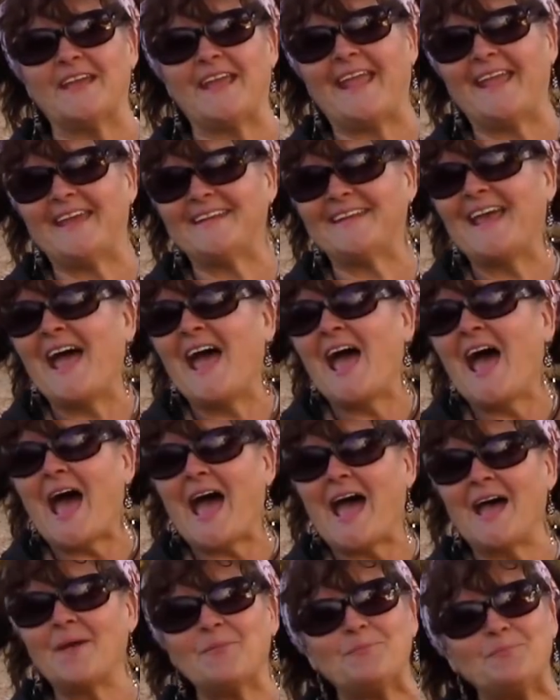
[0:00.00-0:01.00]

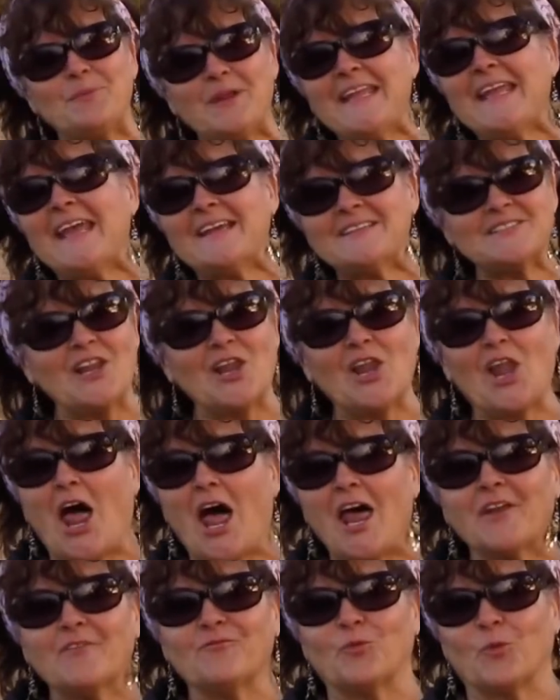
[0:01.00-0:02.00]
But he has a
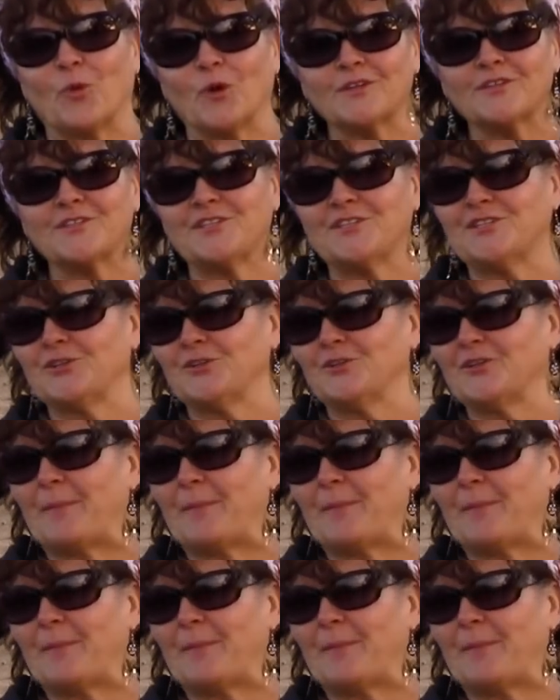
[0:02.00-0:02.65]
lot of work to do.